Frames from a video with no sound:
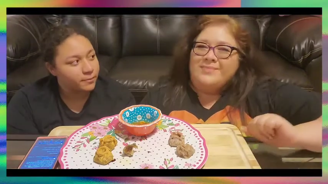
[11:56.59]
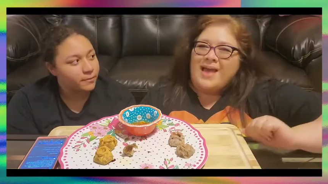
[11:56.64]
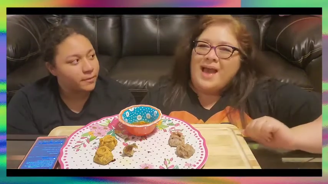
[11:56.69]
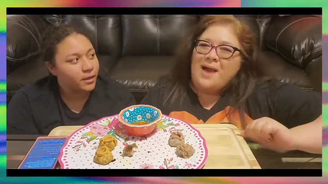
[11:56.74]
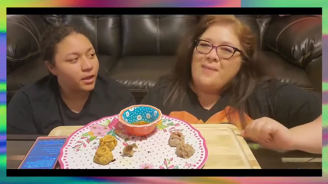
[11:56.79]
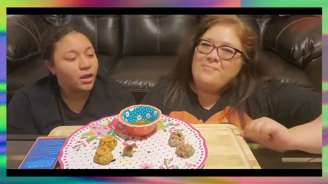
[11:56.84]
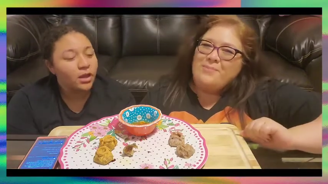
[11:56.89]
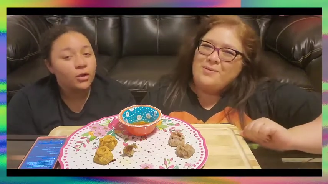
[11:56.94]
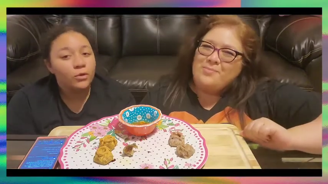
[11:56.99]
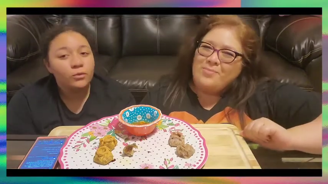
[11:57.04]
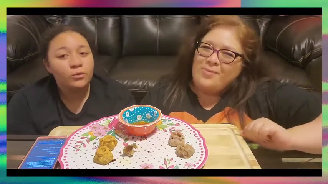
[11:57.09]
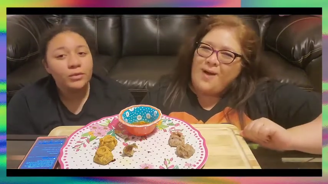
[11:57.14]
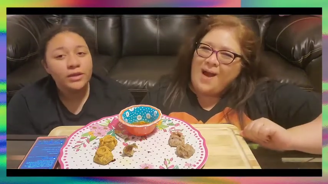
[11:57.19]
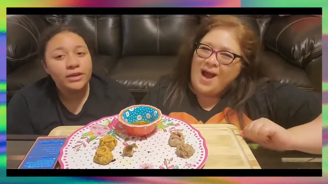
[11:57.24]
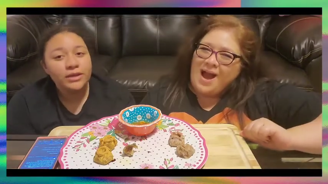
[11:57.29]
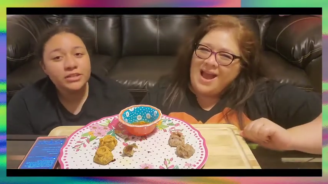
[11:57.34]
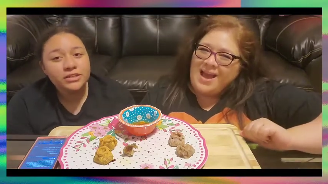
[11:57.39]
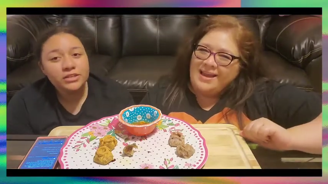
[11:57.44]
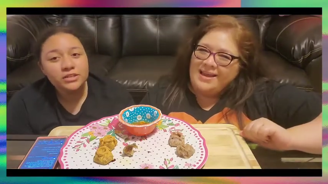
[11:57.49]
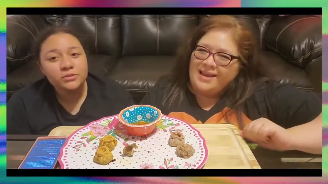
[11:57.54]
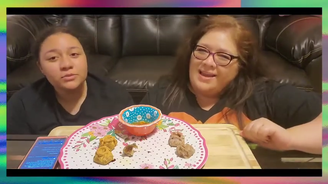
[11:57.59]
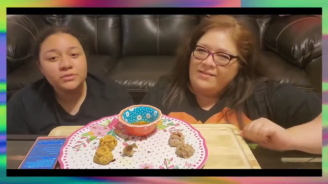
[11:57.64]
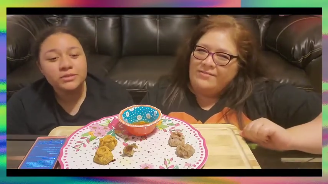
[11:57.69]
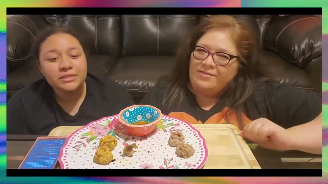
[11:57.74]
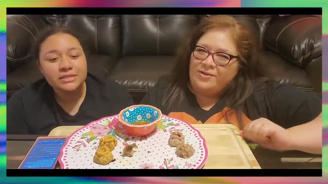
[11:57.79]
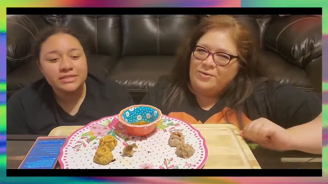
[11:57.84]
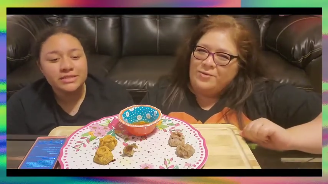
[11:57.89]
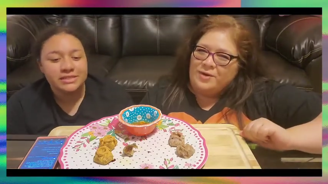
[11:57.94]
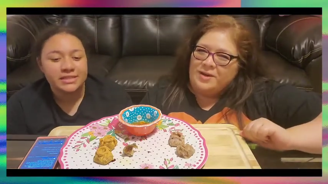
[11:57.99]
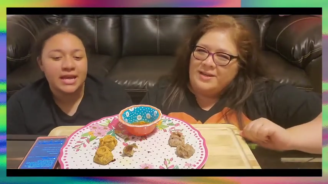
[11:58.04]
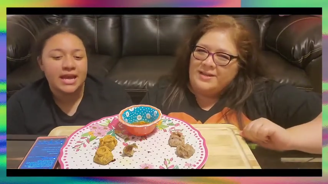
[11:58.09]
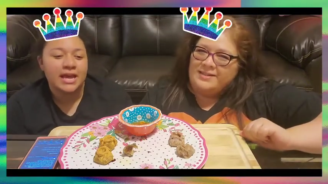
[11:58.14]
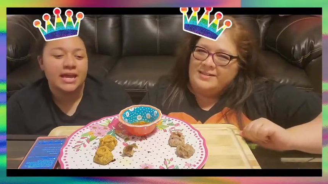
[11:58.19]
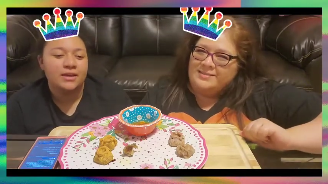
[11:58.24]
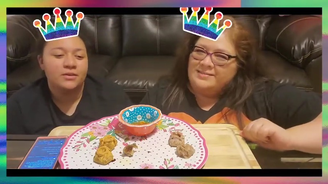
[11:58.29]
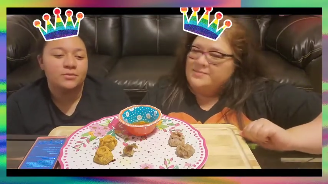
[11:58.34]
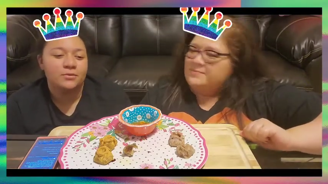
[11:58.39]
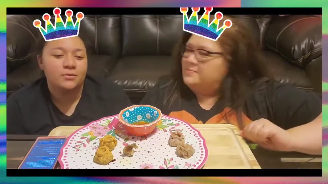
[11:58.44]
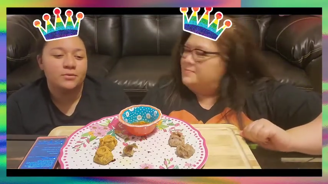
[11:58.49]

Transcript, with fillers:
Speaker 1: Happy Pride, We just want to say